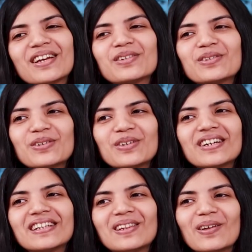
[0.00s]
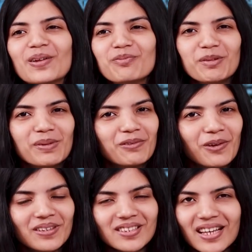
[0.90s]
I know a lot of people have
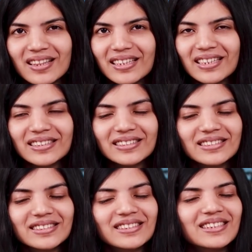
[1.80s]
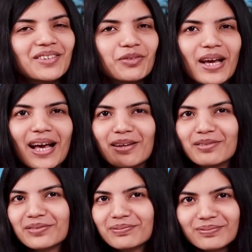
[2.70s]
gone to Nandi Hills. If you
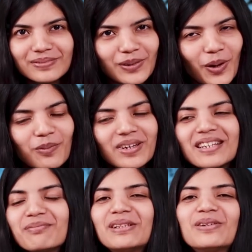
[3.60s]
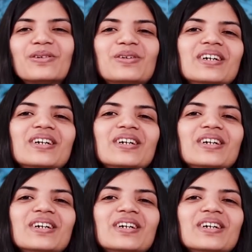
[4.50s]
have, comment below.